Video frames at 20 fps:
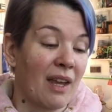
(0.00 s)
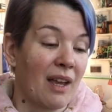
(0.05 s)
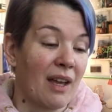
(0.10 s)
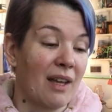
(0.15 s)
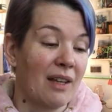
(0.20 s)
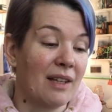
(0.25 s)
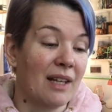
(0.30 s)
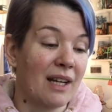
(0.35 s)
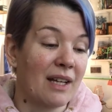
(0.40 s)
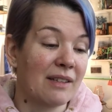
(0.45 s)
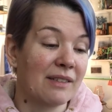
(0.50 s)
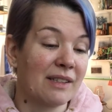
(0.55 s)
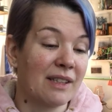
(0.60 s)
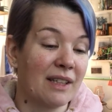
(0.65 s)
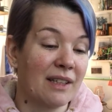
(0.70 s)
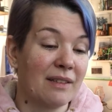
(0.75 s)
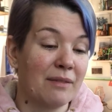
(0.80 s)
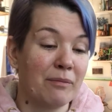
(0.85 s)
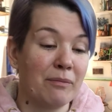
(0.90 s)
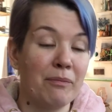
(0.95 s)
And like I
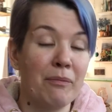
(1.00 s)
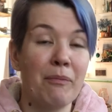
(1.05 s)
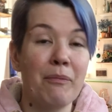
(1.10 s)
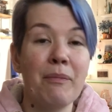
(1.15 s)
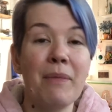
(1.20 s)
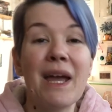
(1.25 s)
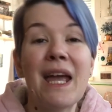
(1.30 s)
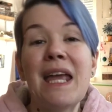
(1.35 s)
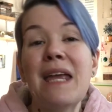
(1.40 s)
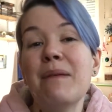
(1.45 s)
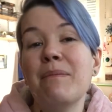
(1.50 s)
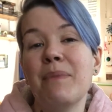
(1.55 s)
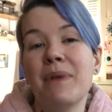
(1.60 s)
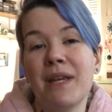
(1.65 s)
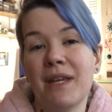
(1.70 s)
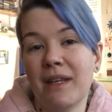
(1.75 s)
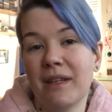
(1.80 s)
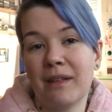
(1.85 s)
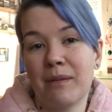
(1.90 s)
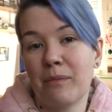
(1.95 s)
said,
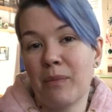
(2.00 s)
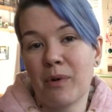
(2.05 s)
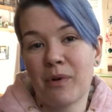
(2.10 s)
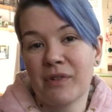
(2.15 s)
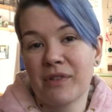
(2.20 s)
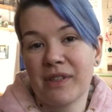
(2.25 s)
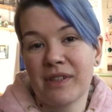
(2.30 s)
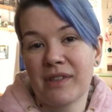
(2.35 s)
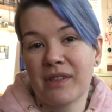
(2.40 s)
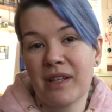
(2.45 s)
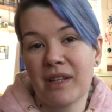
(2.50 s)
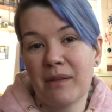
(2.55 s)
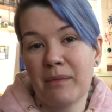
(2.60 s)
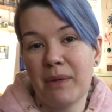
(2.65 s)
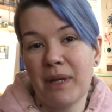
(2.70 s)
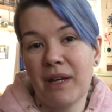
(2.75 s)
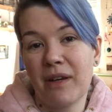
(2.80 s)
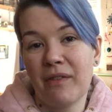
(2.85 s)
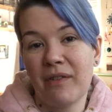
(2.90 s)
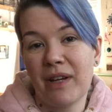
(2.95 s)
maybe the box is going to
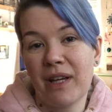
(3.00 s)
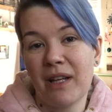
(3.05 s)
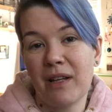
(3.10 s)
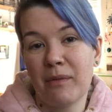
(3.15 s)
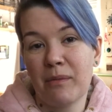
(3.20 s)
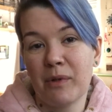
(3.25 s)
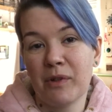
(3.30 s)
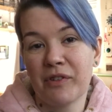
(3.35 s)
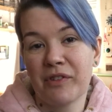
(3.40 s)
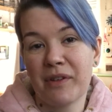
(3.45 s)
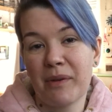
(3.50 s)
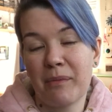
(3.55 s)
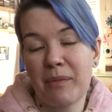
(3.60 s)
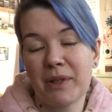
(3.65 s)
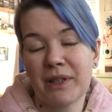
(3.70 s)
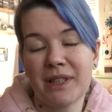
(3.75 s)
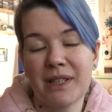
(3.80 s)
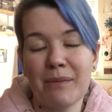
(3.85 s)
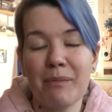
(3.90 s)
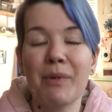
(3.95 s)
be available
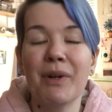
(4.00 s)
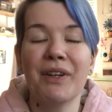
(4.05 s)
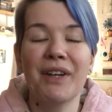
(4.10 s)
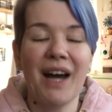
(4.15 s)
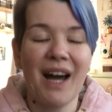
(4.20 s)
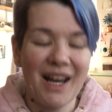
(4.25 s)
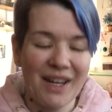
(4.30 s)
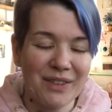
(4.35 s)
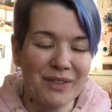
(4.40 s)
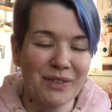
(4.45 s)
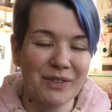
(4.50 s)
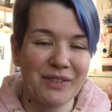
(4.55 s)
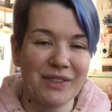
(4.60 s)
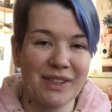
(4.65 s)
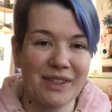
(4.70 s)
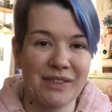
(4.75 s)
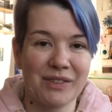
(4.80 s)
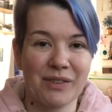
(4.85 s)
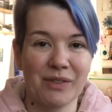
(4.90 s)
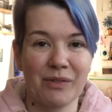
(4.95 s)
separately, but I don't
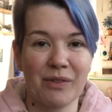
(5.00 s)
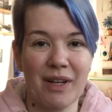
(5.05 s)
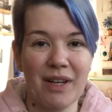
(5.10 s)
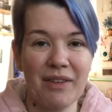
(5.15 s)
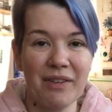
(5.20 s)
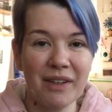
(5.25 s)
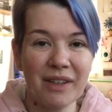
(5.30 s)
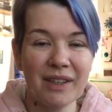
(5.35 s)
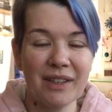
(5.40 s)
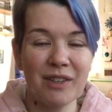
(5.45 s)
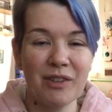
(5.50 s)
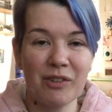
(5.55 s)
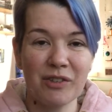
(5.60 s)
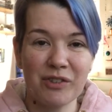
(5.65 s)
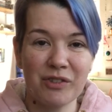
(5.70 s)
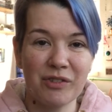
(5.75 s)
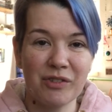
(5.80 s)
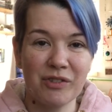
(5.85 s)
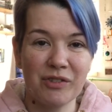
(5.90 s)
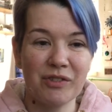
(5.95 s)
think so. I think
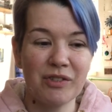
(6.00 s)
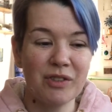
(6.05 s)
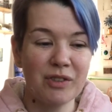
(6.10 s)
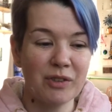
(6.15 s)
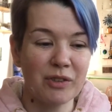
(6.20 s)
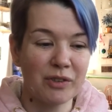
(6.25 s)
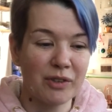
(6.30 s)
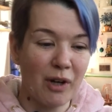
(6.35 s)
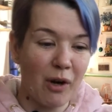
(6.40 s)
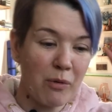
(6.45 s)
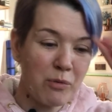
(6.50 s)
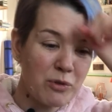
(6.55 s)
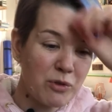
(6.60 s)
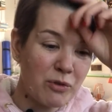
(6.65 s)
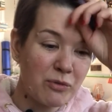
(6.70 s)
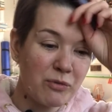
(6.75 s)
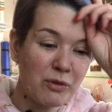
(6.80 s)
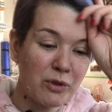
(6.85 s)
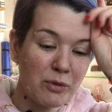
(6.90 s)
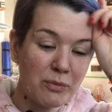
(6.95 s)
the
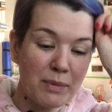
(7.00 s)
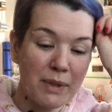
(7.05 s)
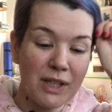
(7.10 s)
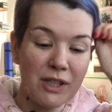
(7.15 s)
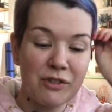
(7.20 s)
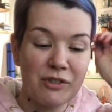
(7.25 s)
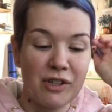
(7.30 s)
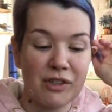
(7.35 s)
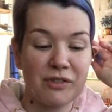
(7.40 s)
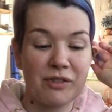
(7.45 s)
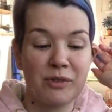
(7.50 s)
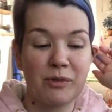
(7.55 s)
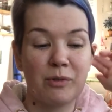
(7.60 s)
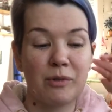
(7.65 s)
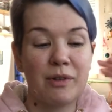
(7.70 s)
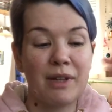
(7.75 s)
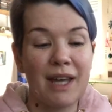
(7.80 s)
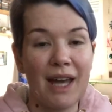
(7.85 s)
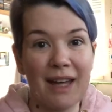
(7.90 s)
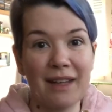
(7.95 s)
option would be just to
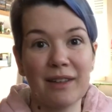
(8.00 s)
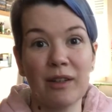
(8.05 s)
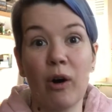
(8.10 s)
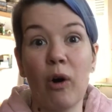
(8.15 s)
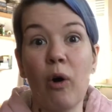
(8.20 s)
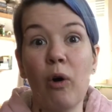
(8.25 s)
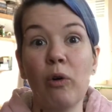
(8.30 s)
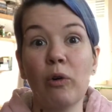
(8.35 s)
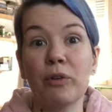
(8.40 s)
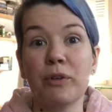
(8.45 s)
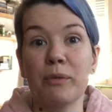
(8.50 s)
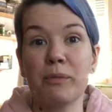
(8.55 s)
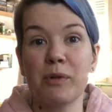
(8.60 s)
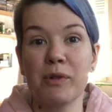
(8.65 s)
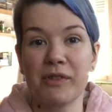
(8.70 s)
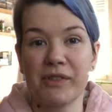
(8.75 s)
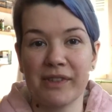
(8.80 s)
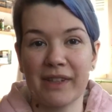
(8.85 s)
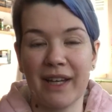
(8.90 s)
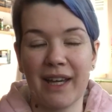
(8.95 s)
get all the
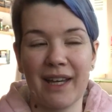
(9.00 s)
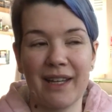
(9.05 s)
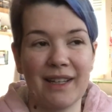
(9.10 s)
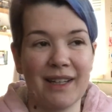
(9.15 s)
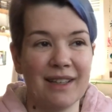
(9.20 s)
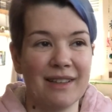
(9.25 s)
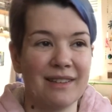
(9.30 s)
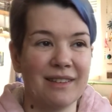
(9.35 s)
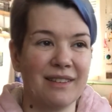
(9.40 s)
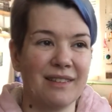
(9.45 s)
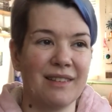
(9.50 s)
books again. And